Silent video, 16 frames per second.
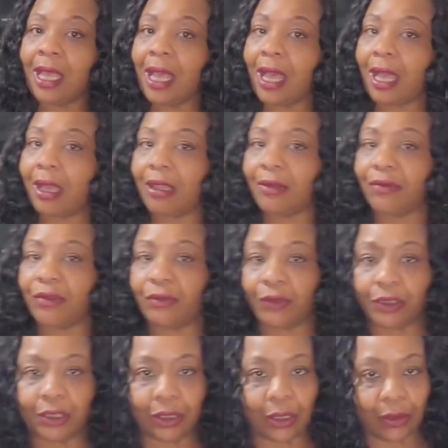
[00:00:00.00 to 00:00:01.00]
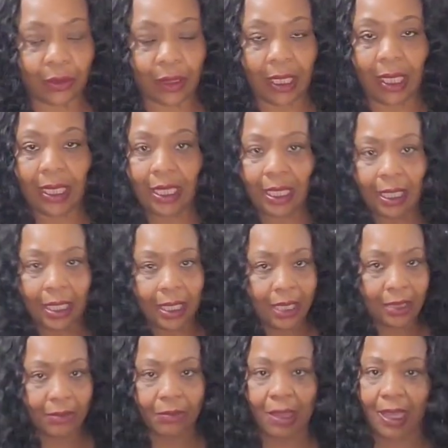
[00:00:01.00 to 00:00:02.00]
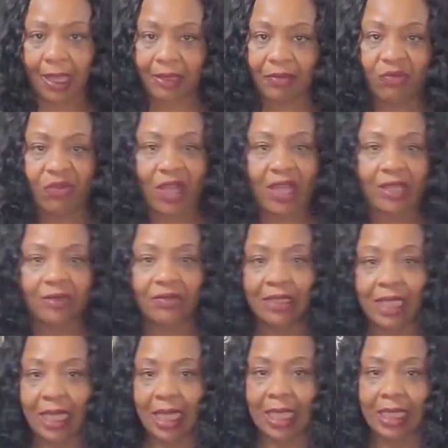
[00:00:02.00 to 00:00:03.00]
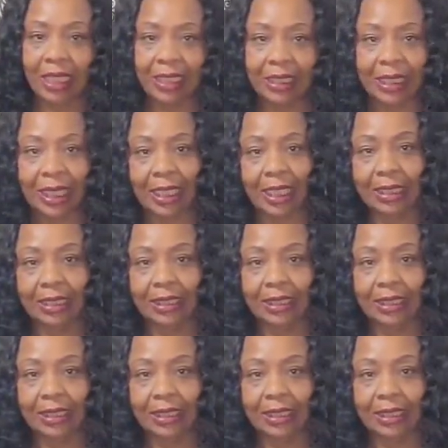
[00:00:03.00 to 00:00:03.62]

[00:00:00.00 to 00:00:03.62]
however you want to do it. And my five nine, like I